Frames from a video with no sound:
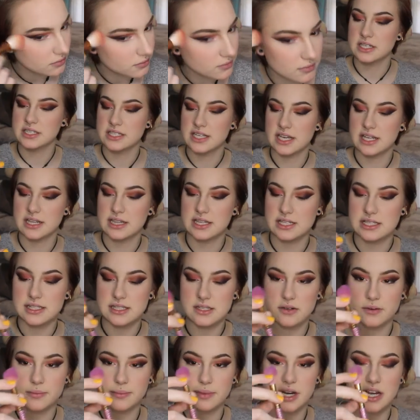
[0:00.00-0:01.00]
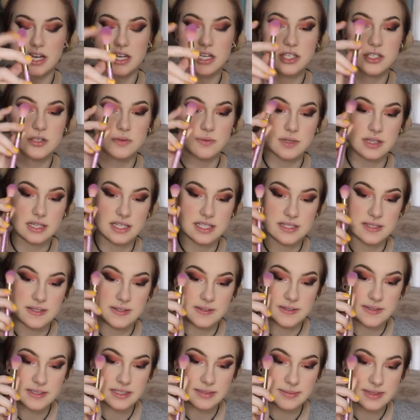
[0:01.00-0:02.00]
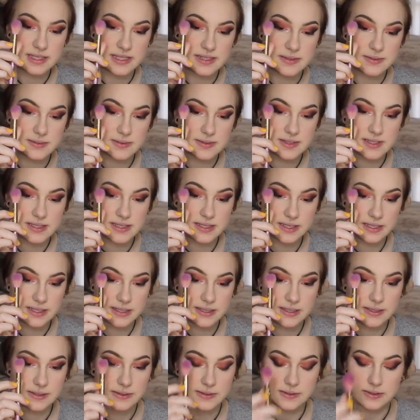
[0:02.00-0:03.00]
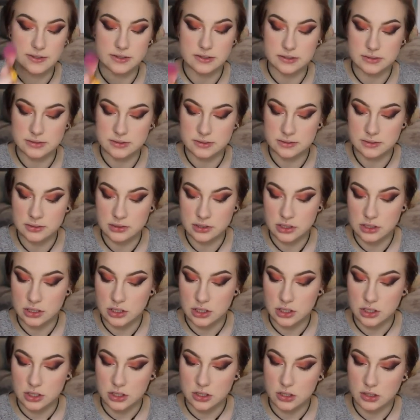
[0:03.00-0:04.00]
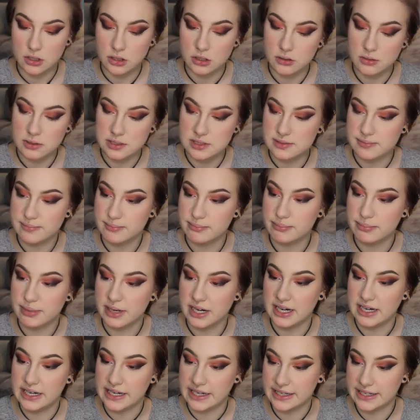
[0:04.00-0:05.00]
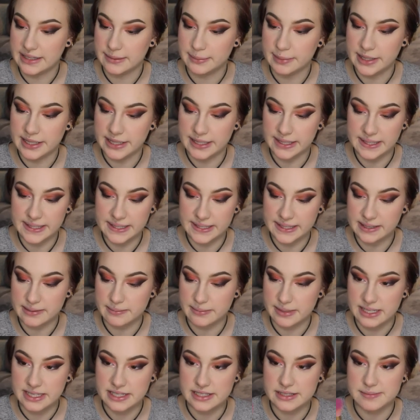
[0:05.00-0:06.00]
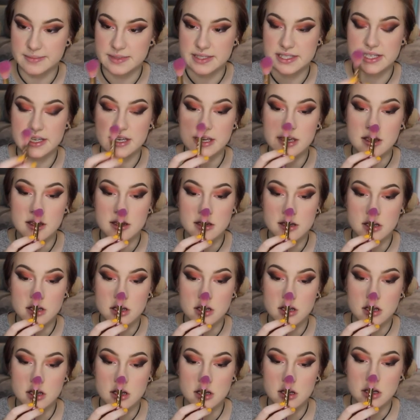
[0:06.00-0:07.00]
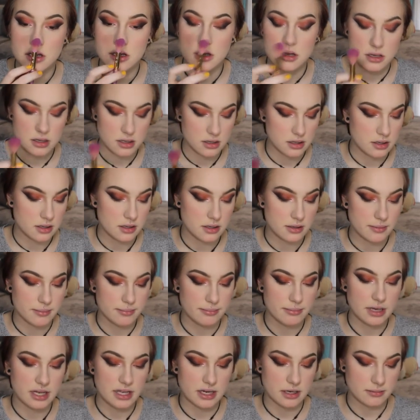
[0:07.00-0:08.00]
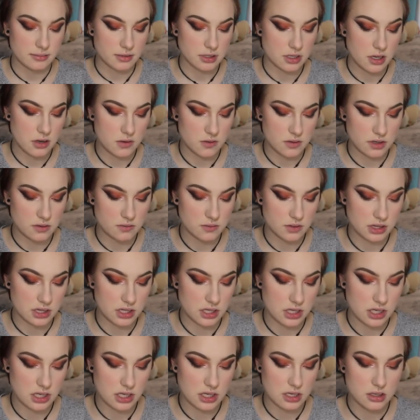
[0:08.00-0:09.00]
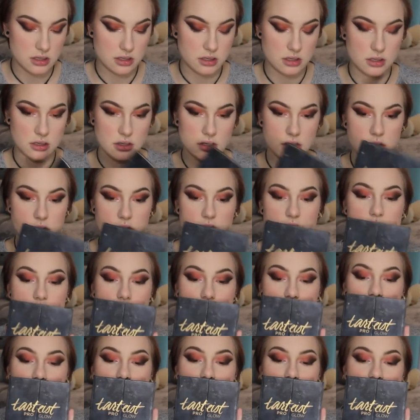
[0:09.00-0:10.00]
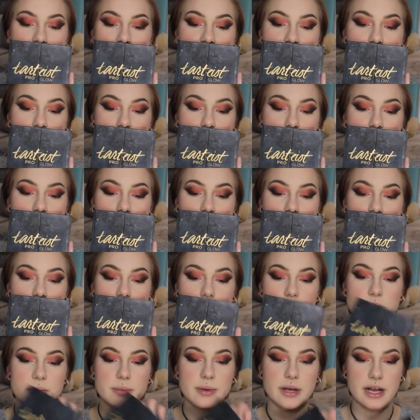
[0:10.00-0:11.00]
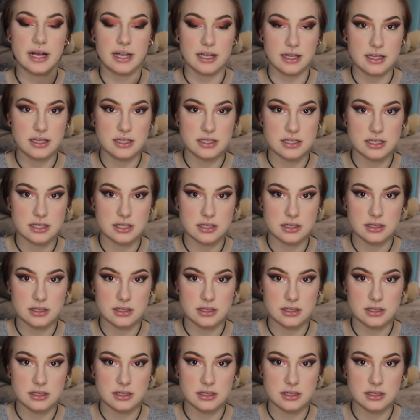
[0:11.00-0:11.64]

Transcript: I take this little brush with these little Gimme stones on it. I don't know who it's by, but I got it in my Ipsy. But I'm gonna go in with the Tarte Pro Glow palette,